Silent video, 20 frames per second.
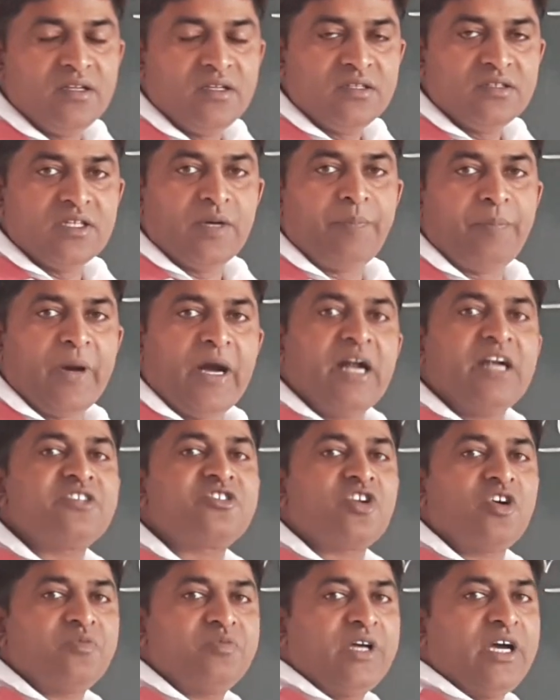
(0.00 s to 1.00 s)
the
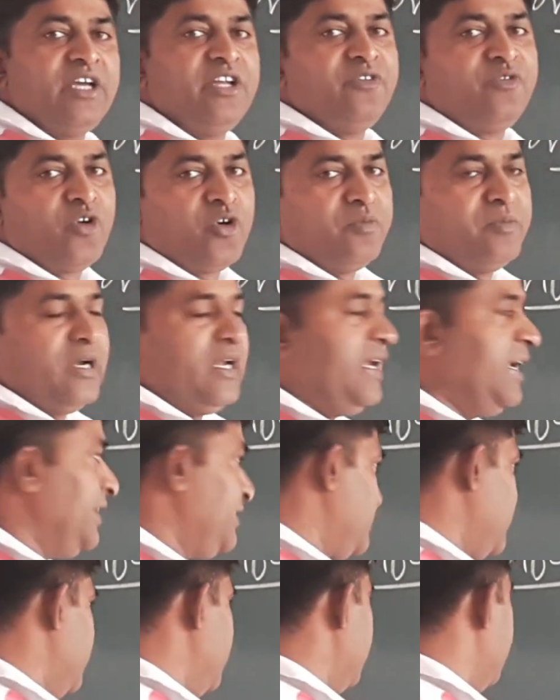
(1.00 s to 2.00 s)
parts of the informal
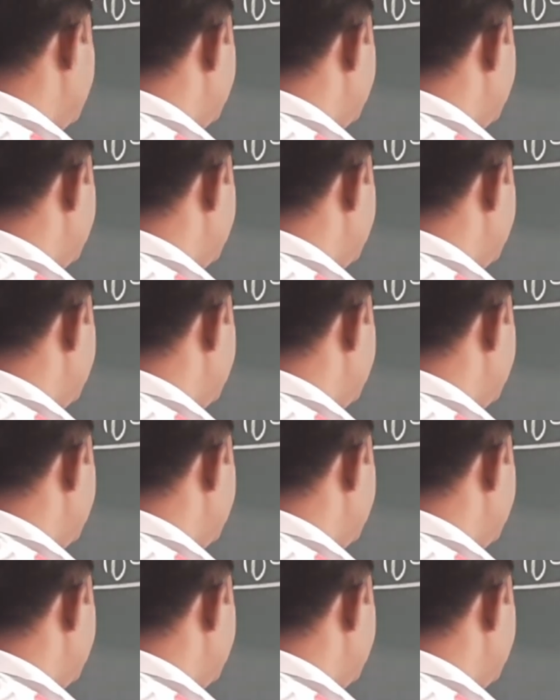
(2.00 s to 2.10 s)
letter.